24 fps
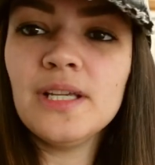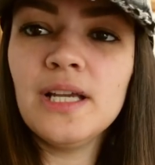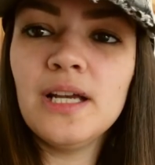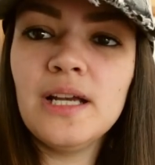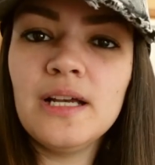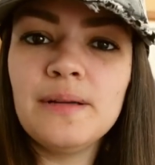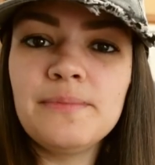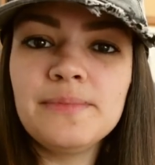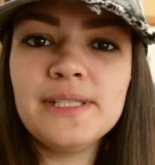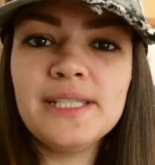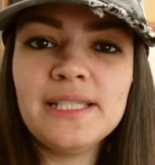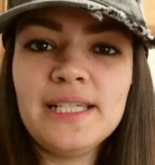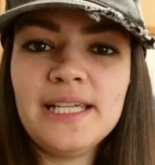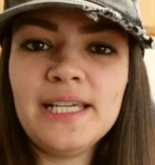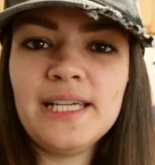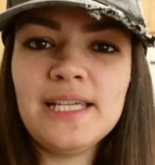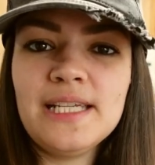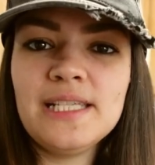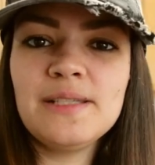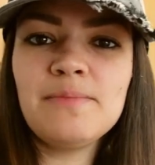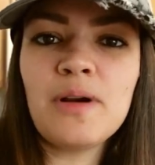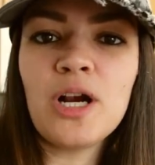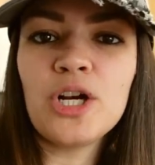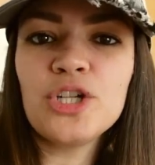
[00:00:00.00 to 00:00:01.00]
um, today
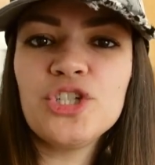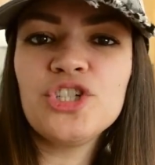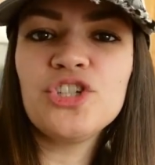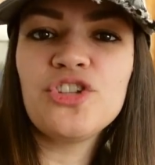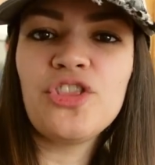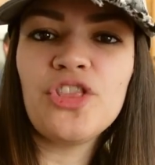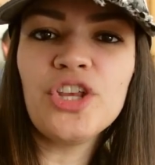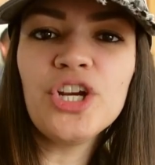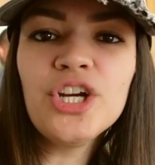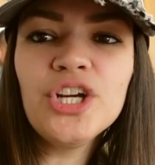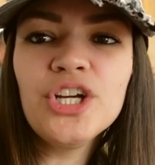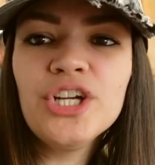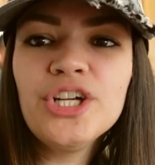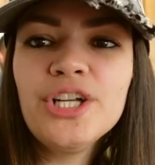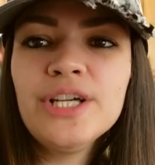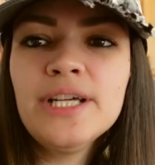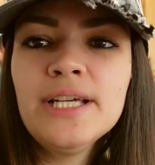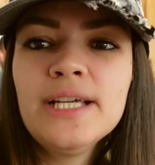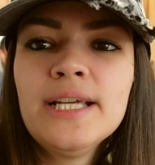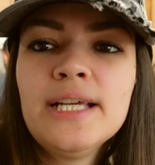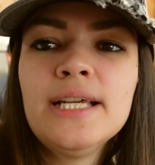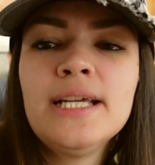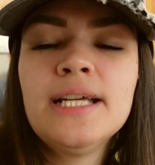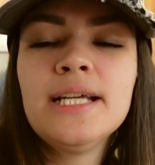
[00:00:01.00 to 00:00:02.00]
is March 3rd.
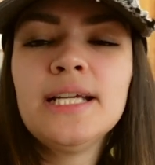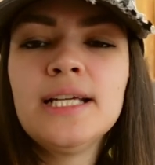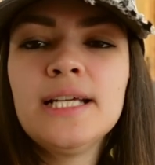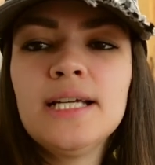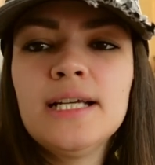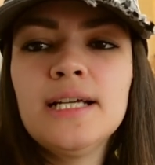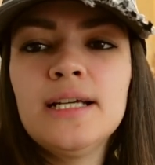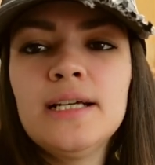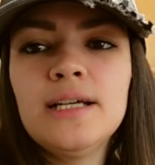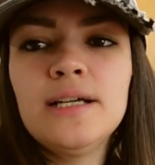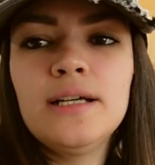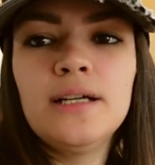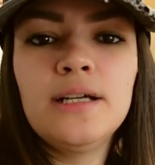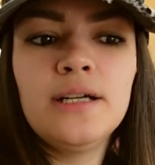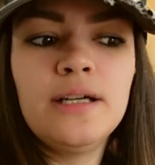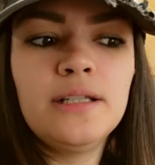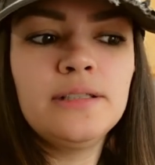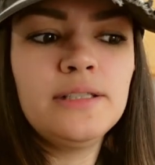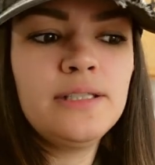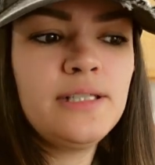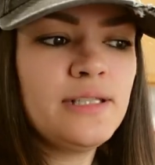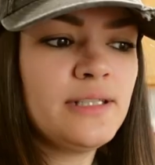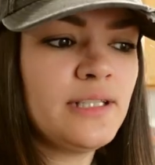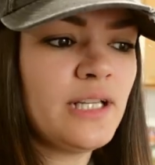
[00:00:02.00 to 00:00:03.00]
Uh,
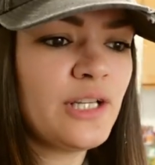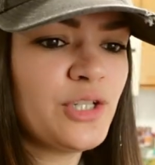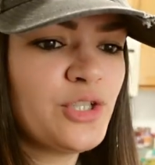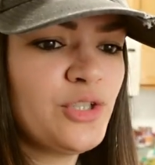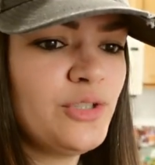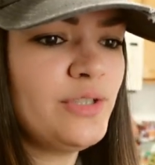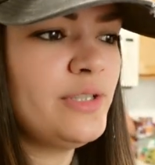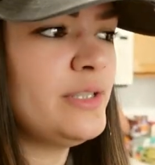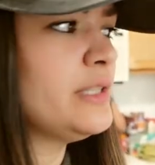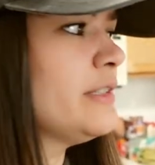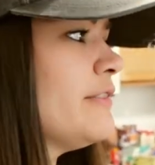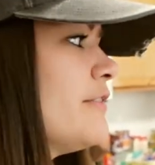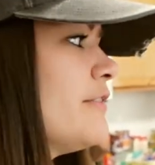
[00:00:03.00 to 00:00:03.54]
this is actually the